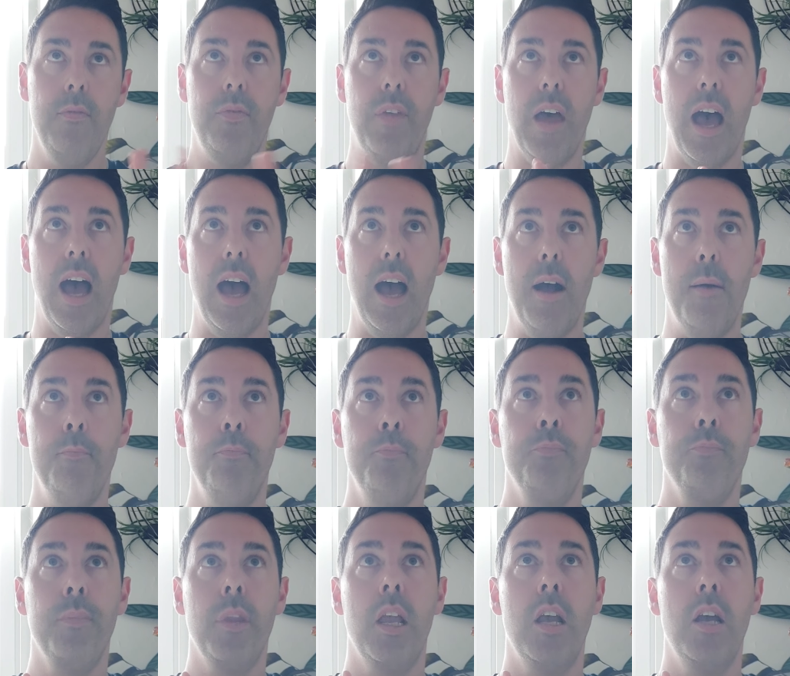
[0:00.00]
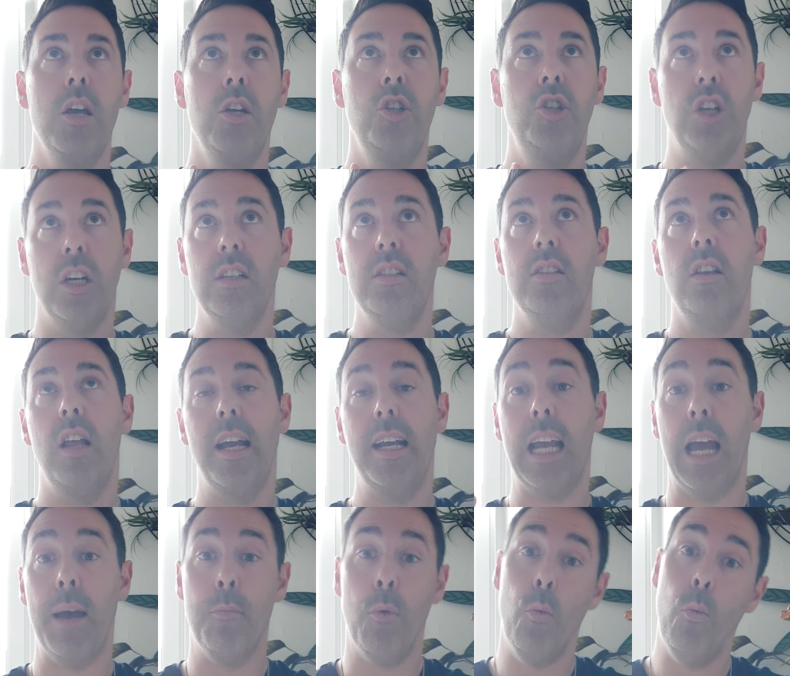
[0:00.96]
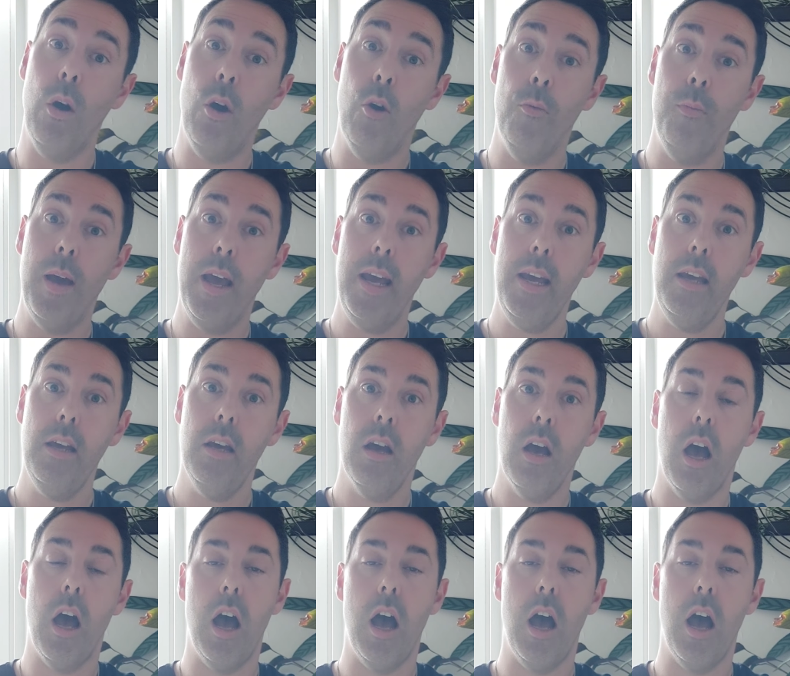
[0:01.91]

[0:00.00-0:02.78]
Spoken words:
that, just like Emma Wilby,